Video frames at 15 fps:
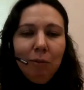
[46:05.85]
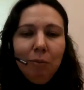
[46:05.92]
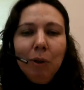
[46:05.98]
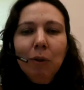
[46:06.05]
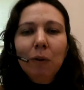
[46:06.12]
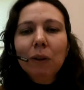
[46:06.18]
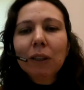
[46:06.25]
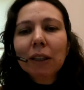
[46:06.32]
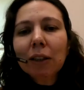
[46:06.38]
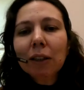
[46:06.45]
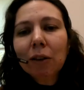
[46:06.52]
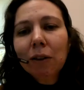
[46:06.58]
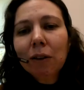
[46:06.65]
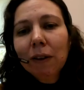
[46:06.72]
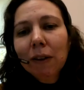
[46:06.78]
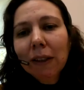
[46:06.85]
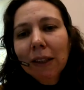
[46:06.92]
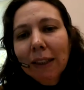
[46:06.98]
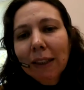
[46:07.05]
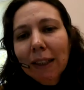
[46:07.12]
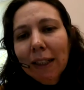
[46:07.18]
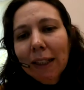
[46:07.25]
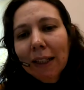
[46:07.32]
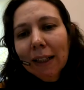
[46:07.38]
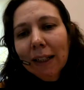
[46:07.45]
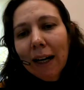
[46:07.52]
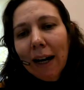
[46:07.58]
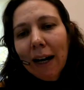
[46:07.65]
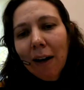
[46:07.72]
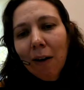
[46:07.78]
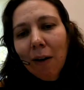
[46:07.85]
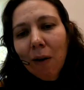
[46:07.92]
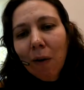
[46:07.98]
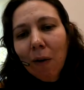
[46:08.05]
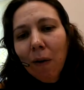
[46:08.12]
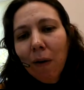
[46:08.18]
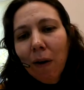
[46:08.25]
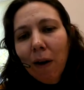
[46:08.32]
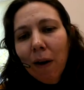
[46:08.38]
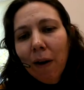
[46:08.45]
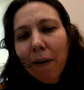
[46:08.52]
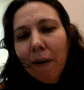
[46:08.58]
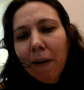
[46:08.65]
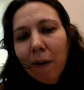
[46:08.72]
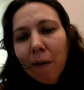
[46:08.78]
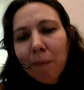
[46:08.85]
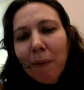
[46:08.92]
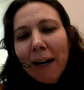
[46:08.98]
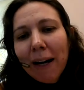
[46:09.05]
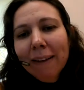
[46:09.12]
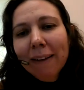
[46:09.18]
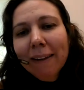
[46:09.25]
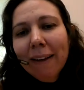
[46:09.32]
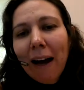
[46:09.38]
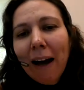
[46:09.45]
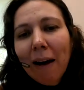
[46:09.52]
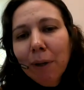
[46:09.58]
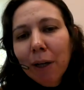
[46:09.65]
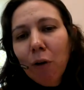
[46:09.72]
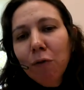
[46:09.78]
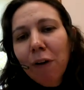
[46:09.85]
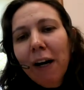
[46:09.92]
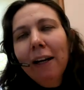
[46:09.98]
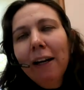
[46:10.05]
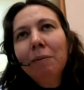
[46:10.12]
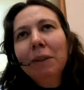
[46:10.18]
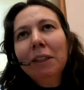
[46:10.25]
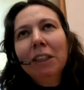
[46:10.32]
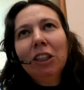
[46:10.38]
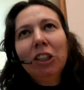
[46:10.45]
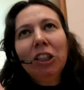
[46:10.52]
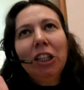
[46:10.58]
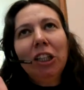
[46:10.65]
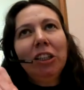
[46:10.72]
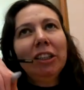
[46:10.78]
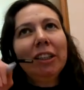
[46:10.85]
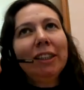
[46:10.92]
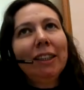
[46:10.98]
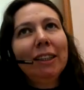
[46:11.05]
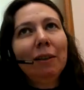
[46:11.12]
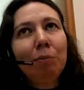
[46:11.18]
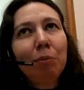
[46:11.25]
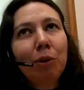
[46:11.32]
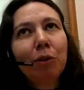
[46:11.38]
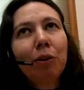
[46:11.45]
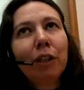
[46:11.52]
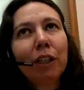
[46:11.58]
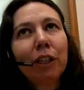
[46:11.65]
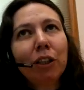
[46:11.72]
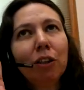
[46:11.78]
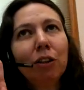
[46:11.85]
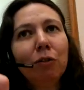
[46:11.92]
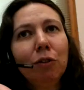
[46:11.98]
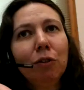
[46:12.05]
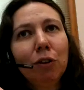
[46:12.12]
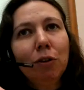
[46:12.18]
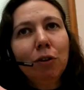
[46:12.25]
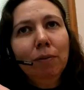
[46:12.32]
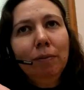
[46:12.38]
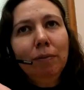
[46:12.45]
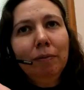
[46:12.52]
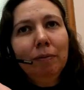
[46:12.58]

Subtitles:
Because do you see how my number of elements changes as a progression of 2?